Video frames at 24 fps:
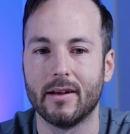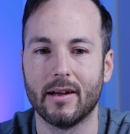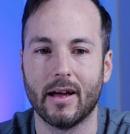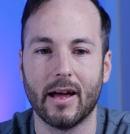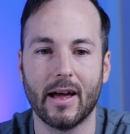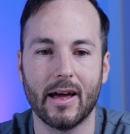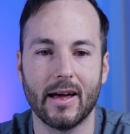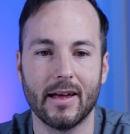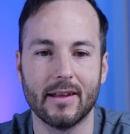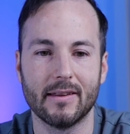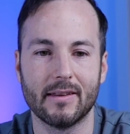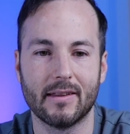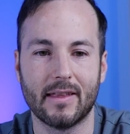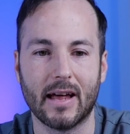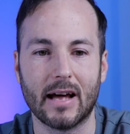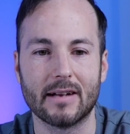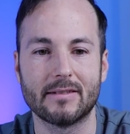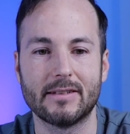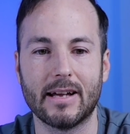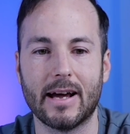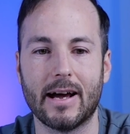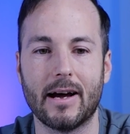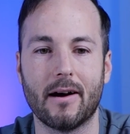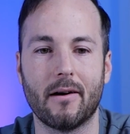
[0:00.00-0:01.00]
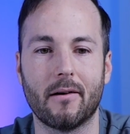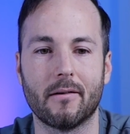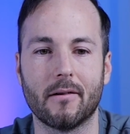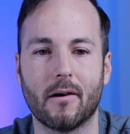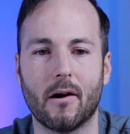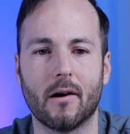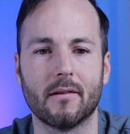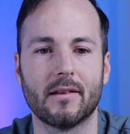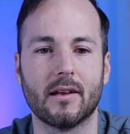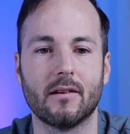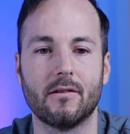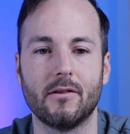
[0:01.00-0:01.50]
and that town,
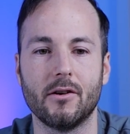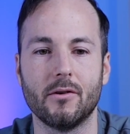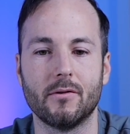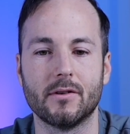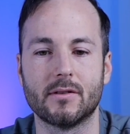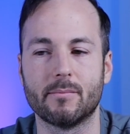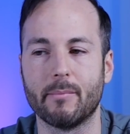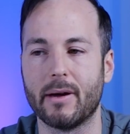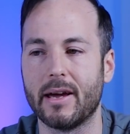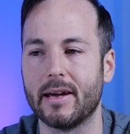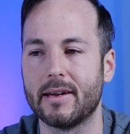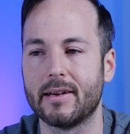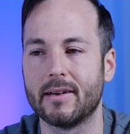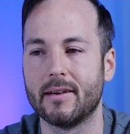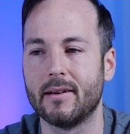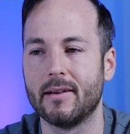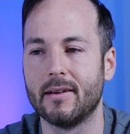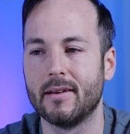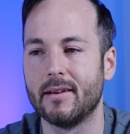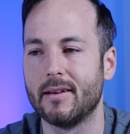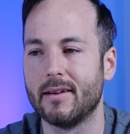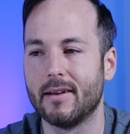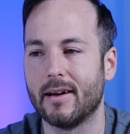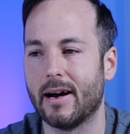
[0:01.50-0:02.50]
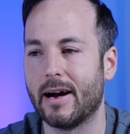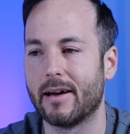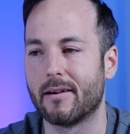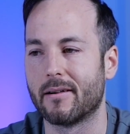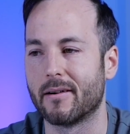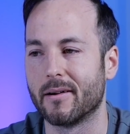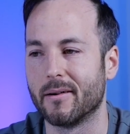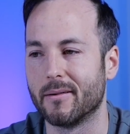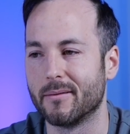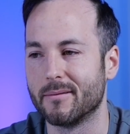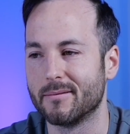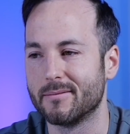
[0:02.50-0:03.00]
all they do is make, I don't
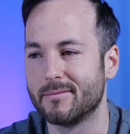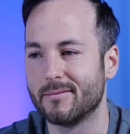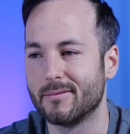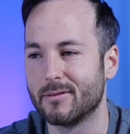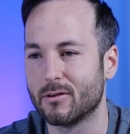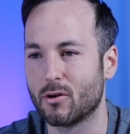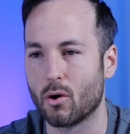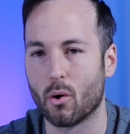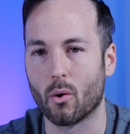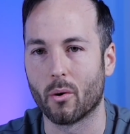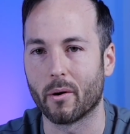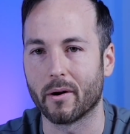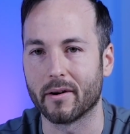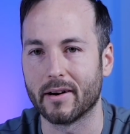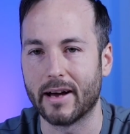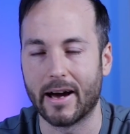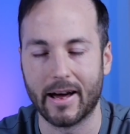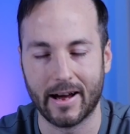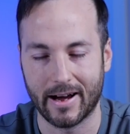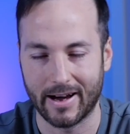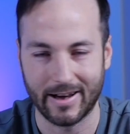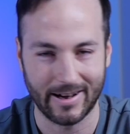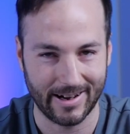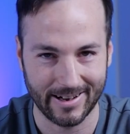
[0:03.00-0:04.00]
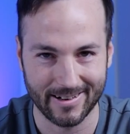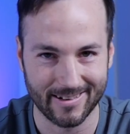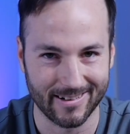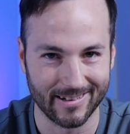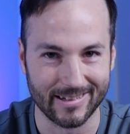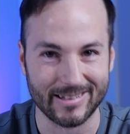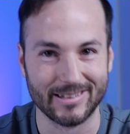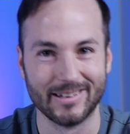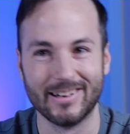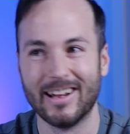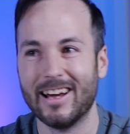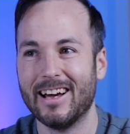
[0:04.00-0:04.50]
know, corn. I don't know,
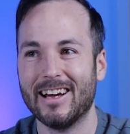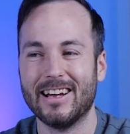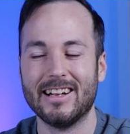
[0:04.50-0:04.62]
dude.